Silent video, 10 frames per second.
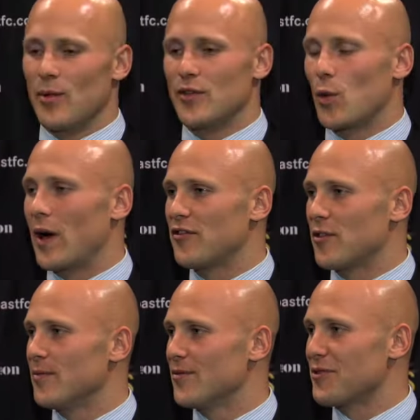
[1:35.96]
I moved away
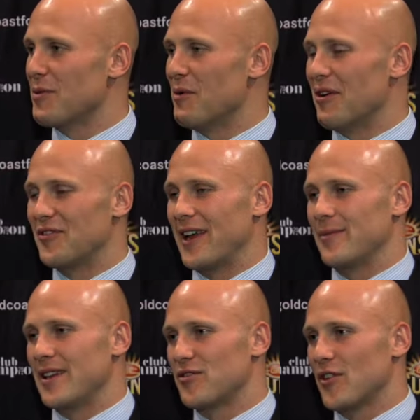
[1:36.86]
from all my
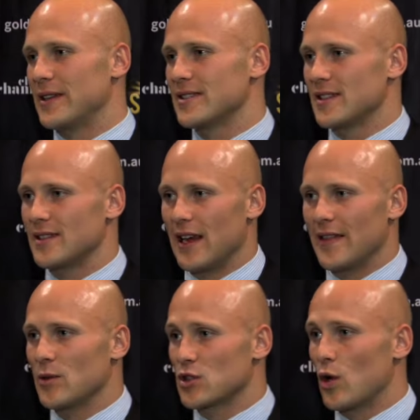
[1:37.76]
family and friends,
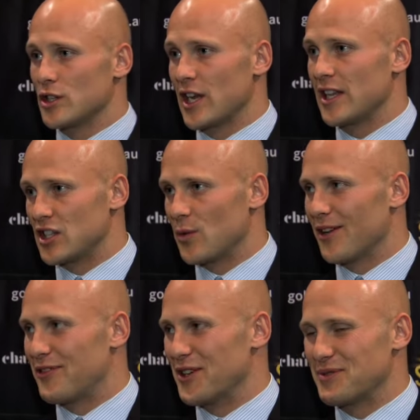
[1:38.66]
and that was quite challenging when
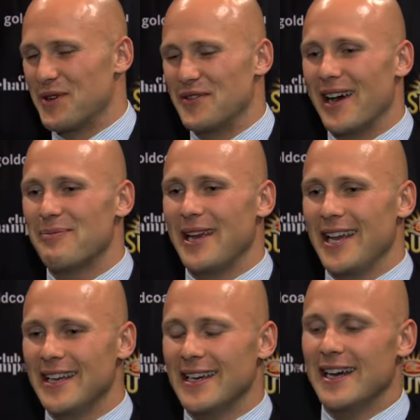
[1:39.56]
I first moved up
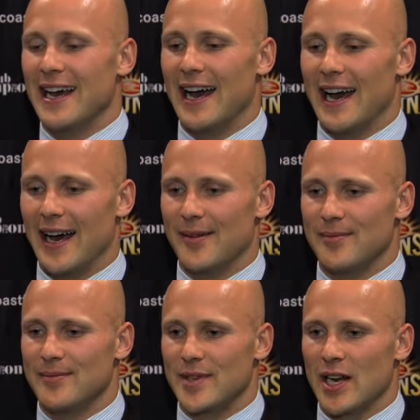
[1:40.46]
here. You
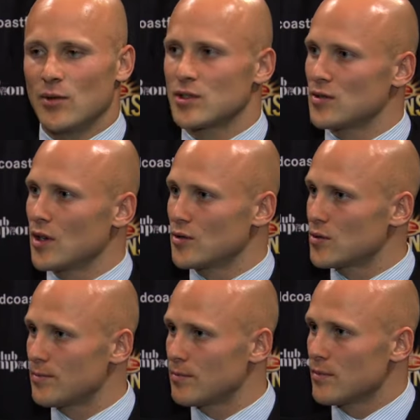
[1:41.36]
know, it was
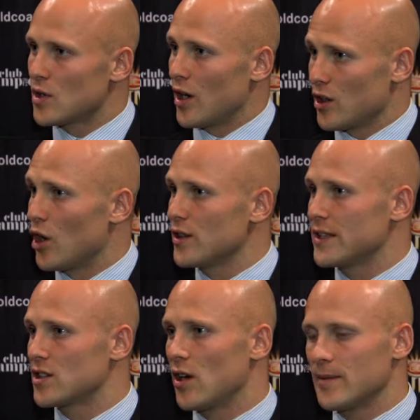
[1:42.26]
kind of lonely
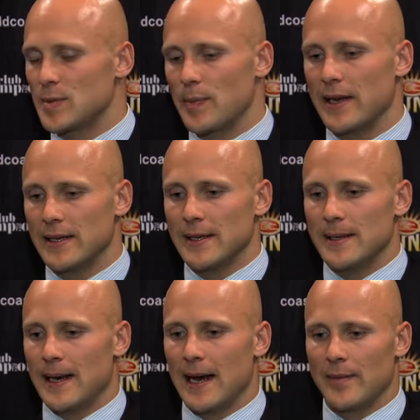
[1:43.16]
at times, but
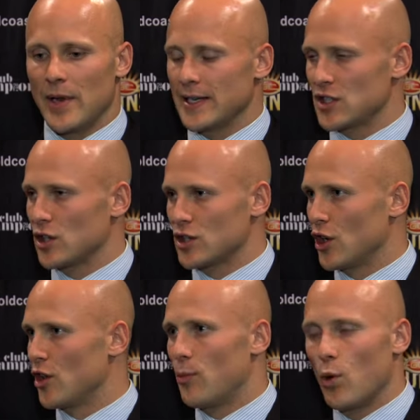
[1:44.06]
you know, as I got to
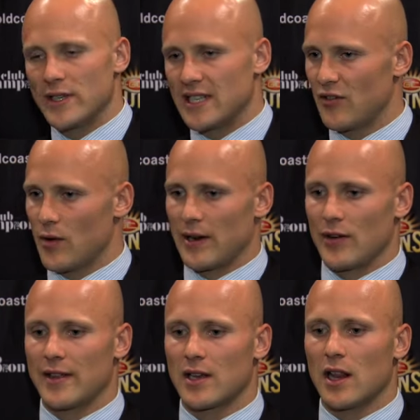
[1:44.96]
know the boys and everyone
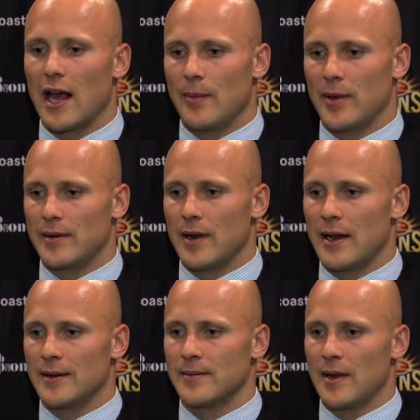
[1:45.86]
around the club,
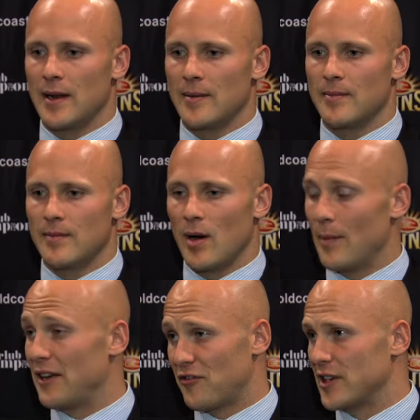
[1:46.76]
and I
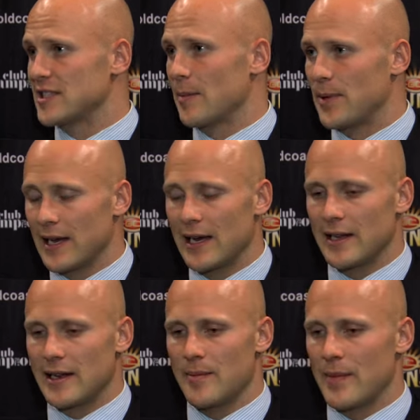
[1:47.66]
made friends up
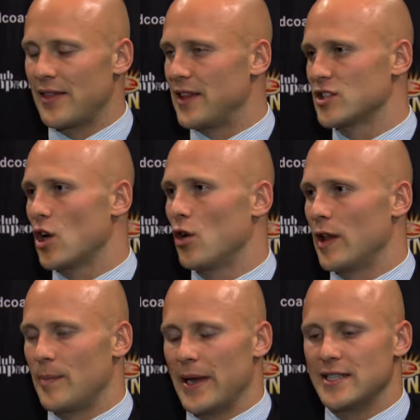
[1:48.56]
here, it made things a whole
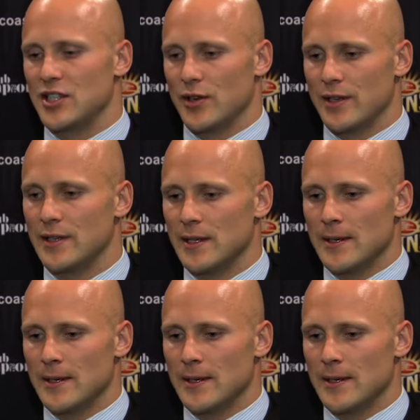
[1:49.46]
heap easier. And